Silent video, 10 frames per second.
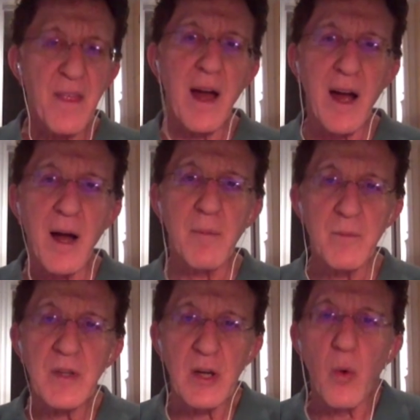
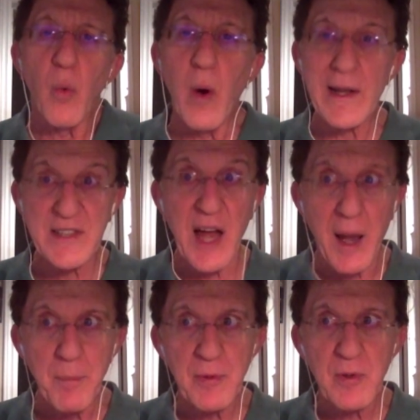you know, what's
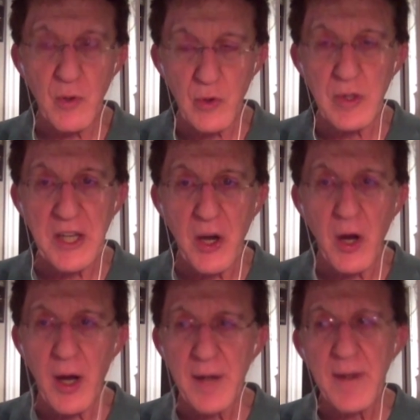up early
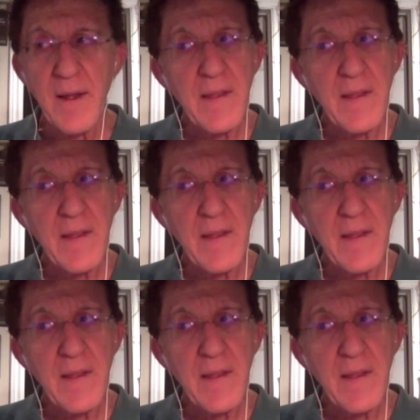on,